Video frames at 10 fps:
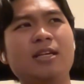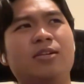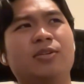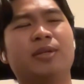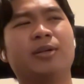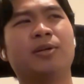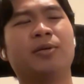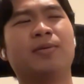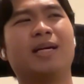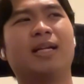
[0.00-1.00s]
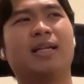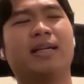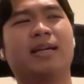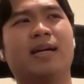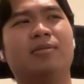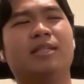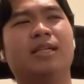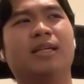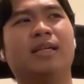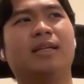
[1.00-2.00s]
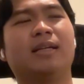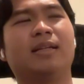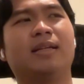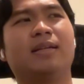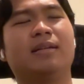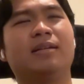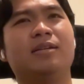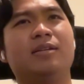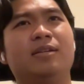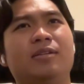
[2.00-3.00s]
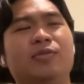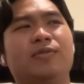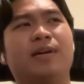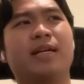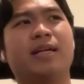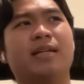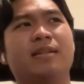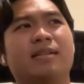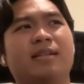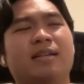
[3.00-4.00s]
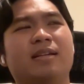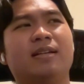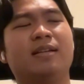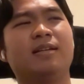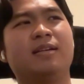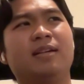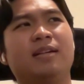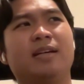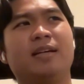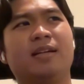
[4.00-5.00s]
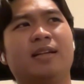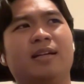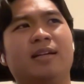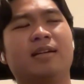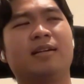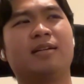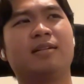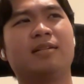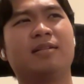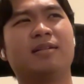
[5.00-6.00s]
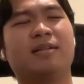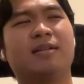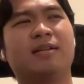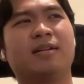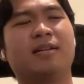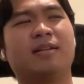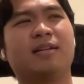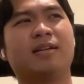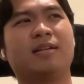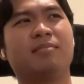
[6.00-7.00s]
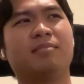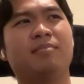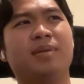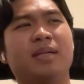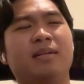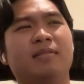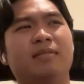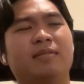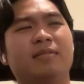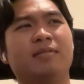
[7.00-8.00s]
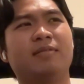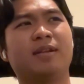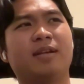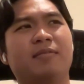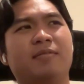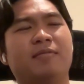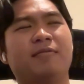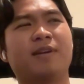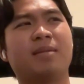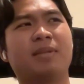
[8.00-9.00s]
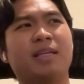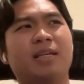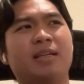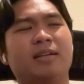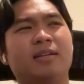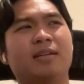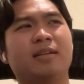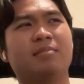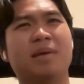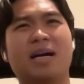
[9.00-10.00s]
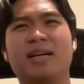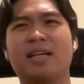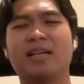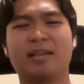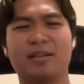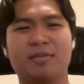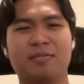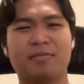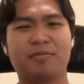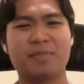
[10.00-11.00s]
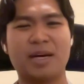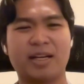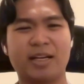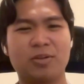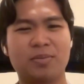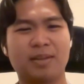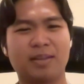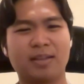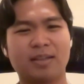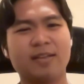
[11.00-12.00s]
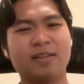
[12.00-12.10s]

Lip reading: do really well in accounting, and then do finance in like I think a big like family like Bakri group, I think,